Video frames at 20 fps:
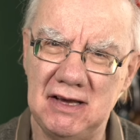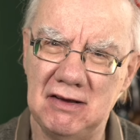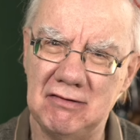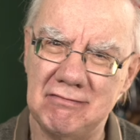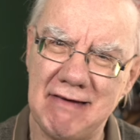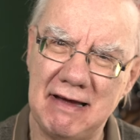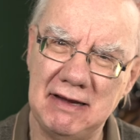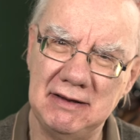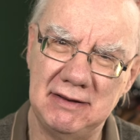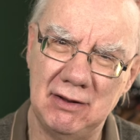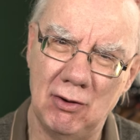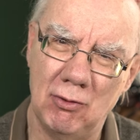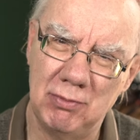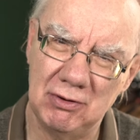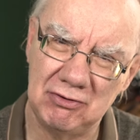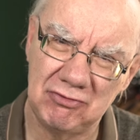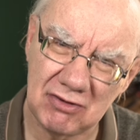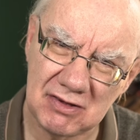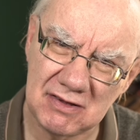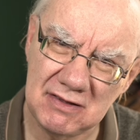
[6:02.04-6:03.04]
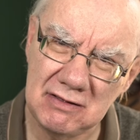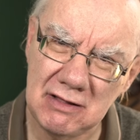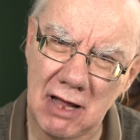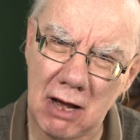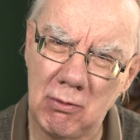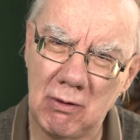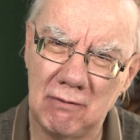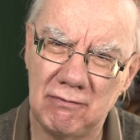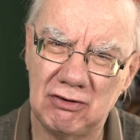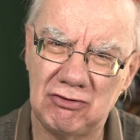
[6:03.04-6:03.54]
it a great deal, but just
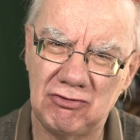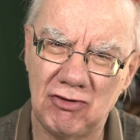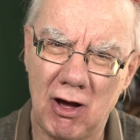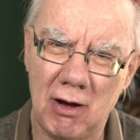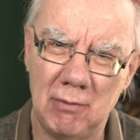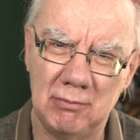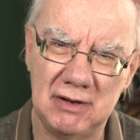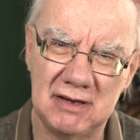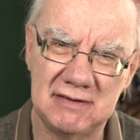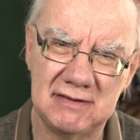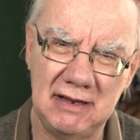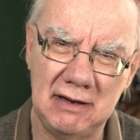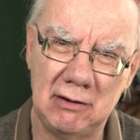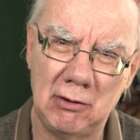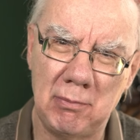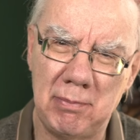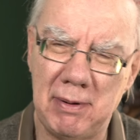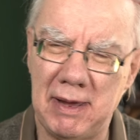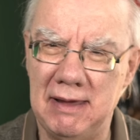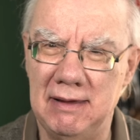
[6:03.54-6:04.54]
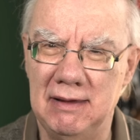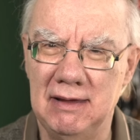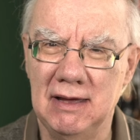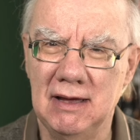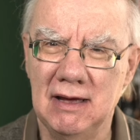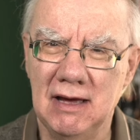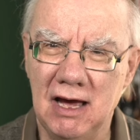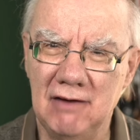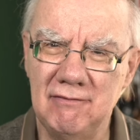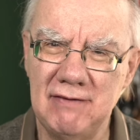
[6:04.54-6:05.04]
lower the sharpness a little bit,
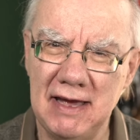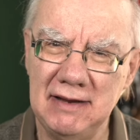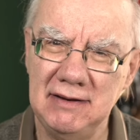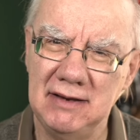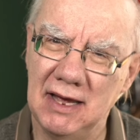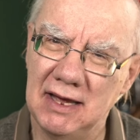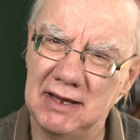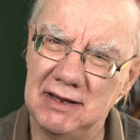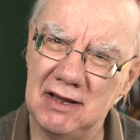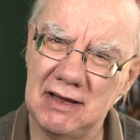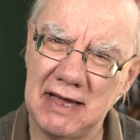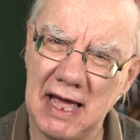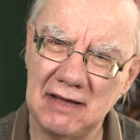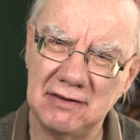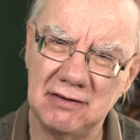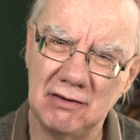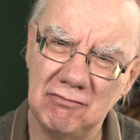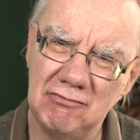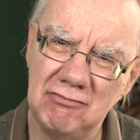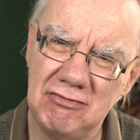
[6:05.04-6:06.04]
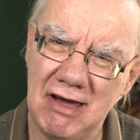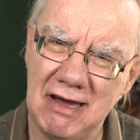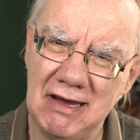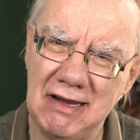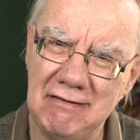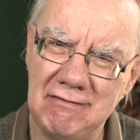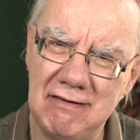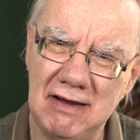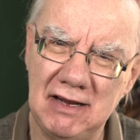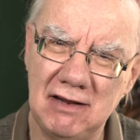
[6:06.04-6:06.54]
and then you get some
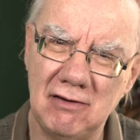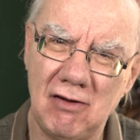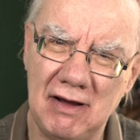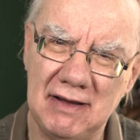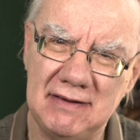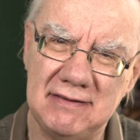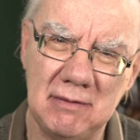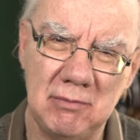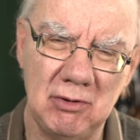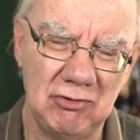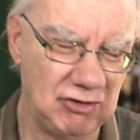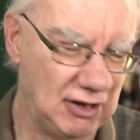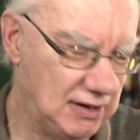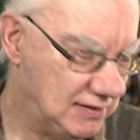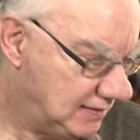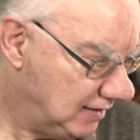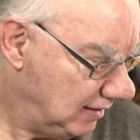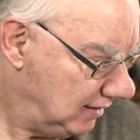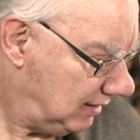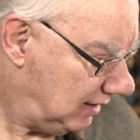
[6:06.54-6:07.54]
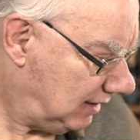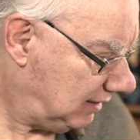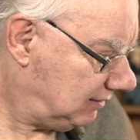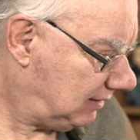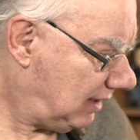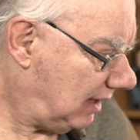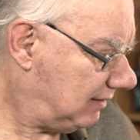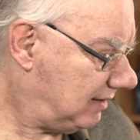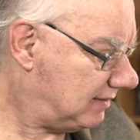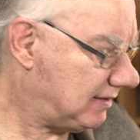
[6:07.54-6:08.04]
really, really nice images.
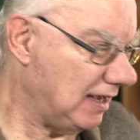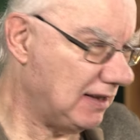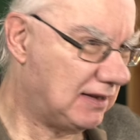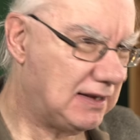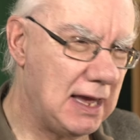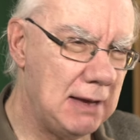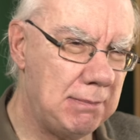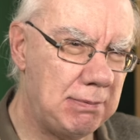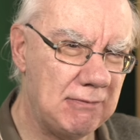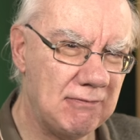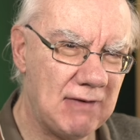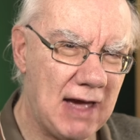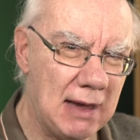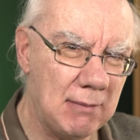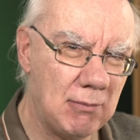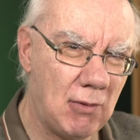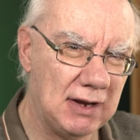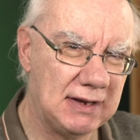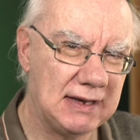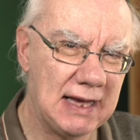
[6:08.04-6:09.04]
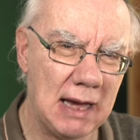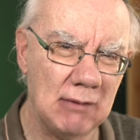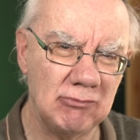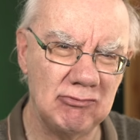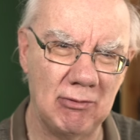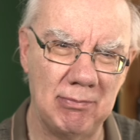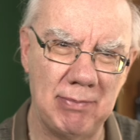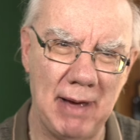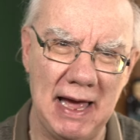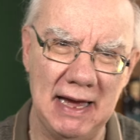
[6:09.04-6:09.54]
And as I say, keeping that in my
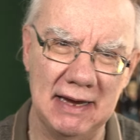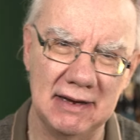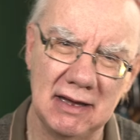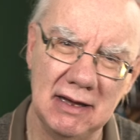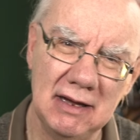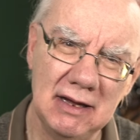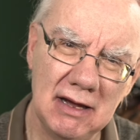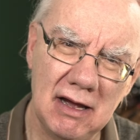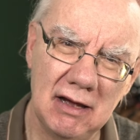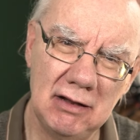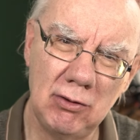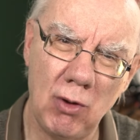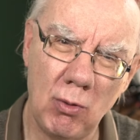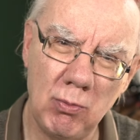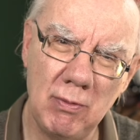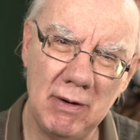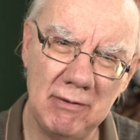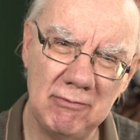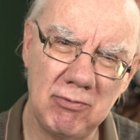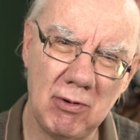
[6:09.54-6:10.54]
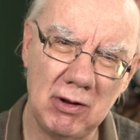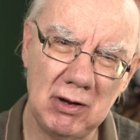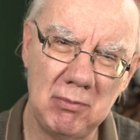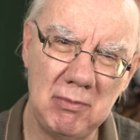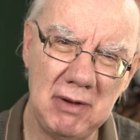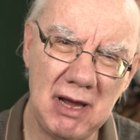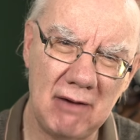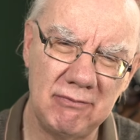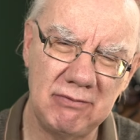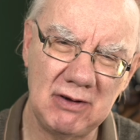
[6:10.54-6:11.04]
camera bag, along with one of
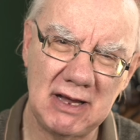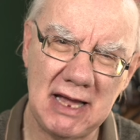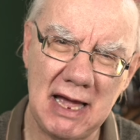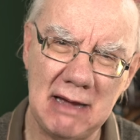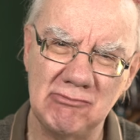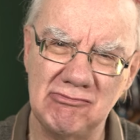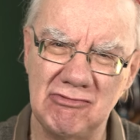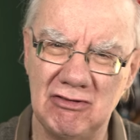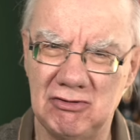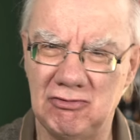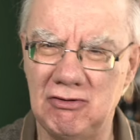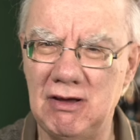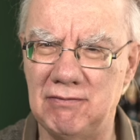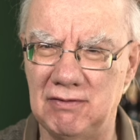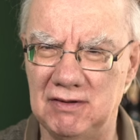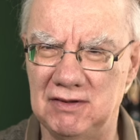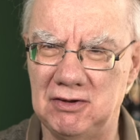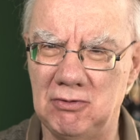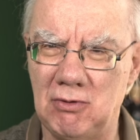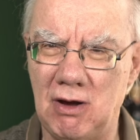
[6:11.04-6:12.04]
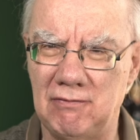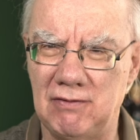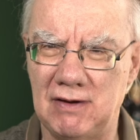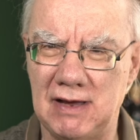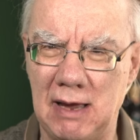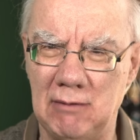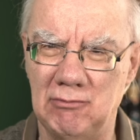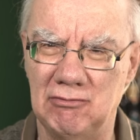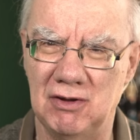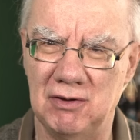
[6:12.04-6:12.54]
my other cameras, or even two other
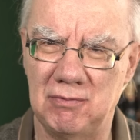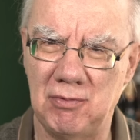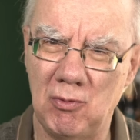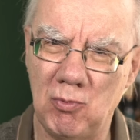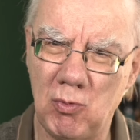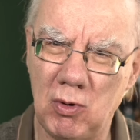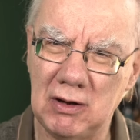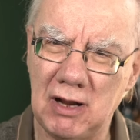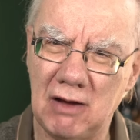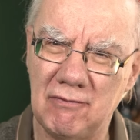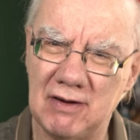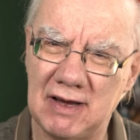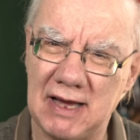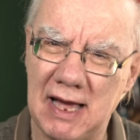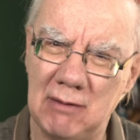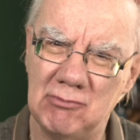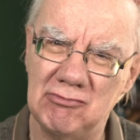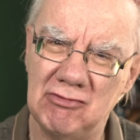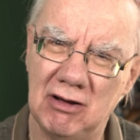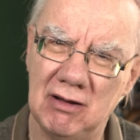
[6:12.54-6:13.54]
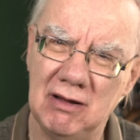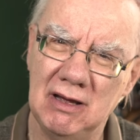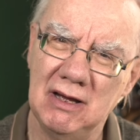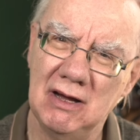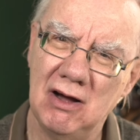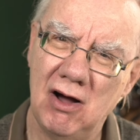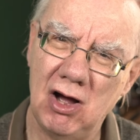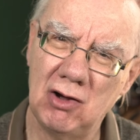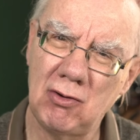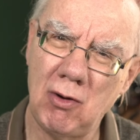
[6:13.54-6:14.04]
cameras, but one other camera,
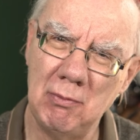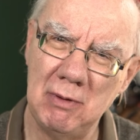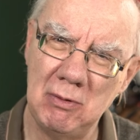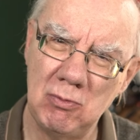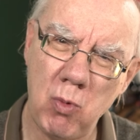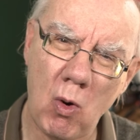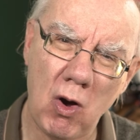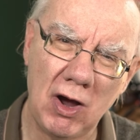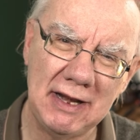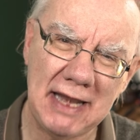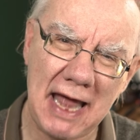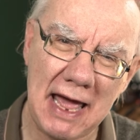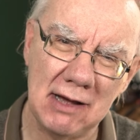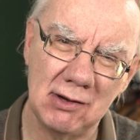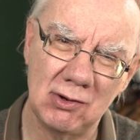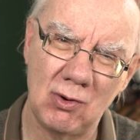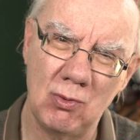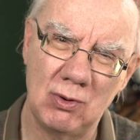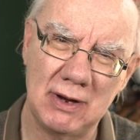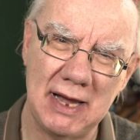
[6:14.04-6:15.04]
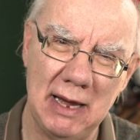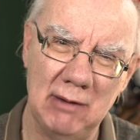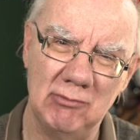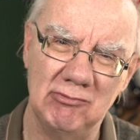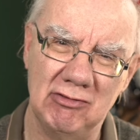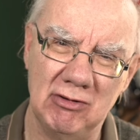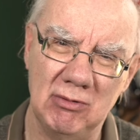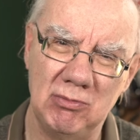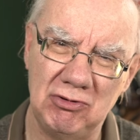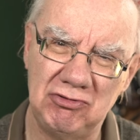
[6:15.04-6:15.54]
I've got my wide angle
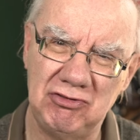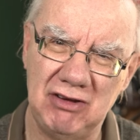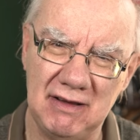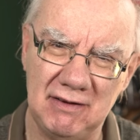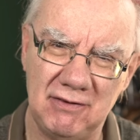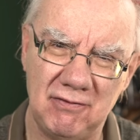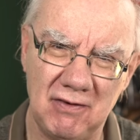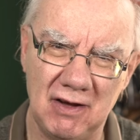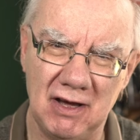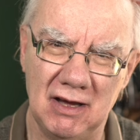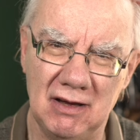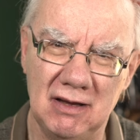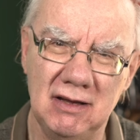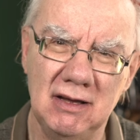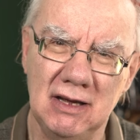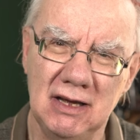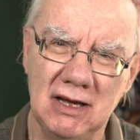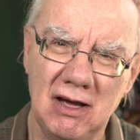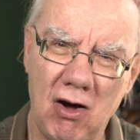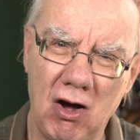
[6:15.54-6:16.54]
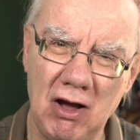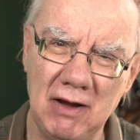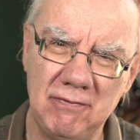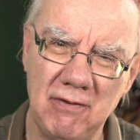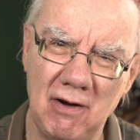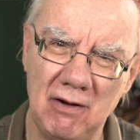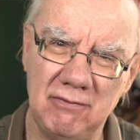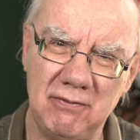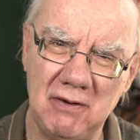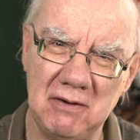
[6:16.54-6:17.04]
camera, which is the
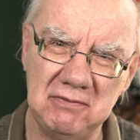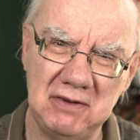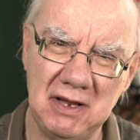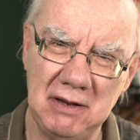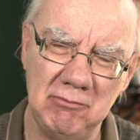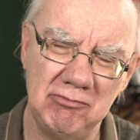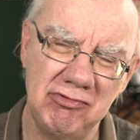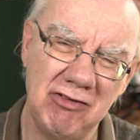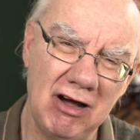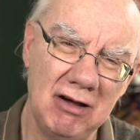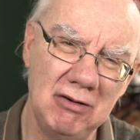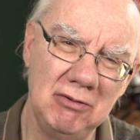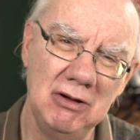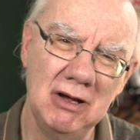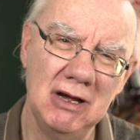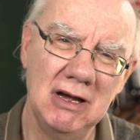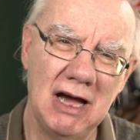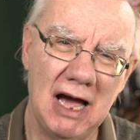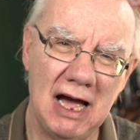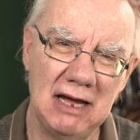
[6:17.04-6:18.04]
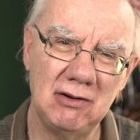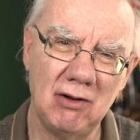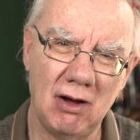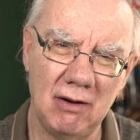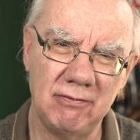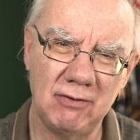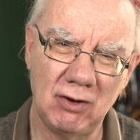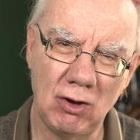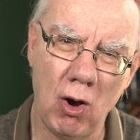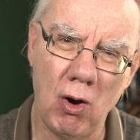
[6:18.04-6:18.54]
iPhone 15 Pro, and
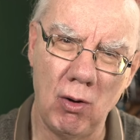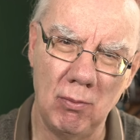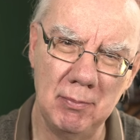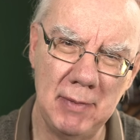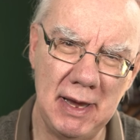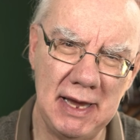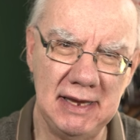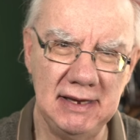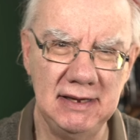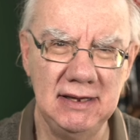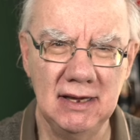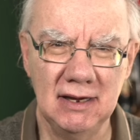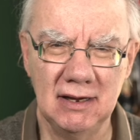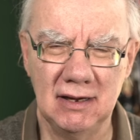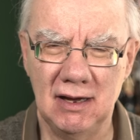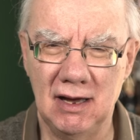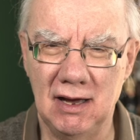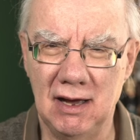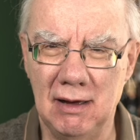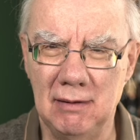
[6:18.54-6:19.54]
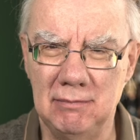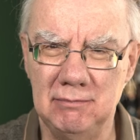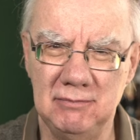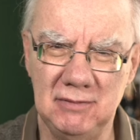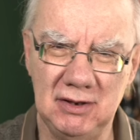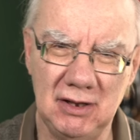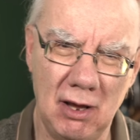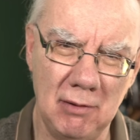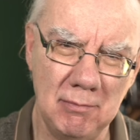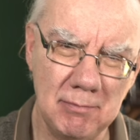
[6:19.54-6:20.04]
I've got my
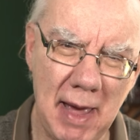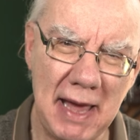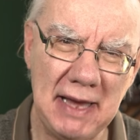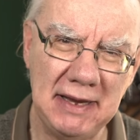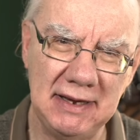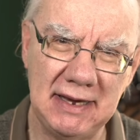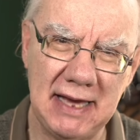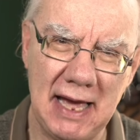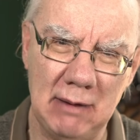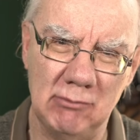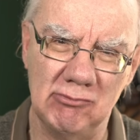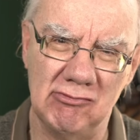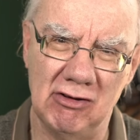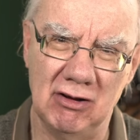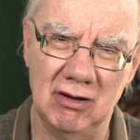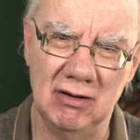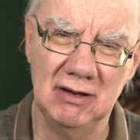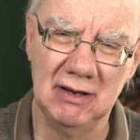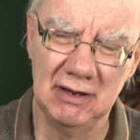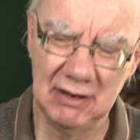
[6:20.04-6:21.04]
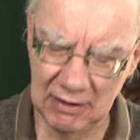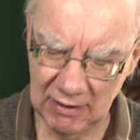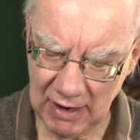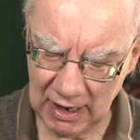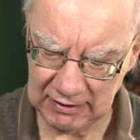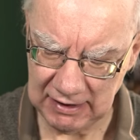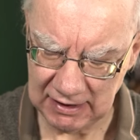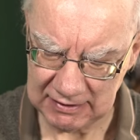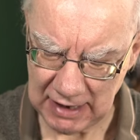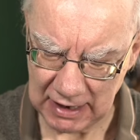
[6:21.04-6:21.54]
main camera.
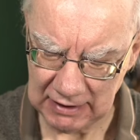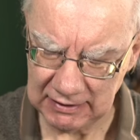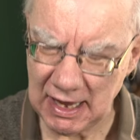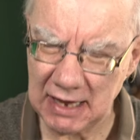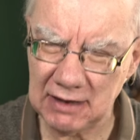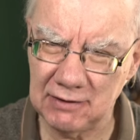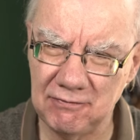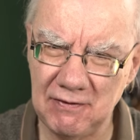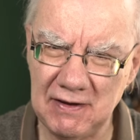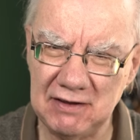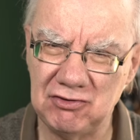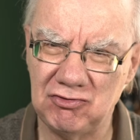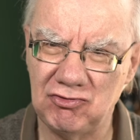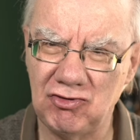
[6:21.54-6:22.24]
And as I say, and as this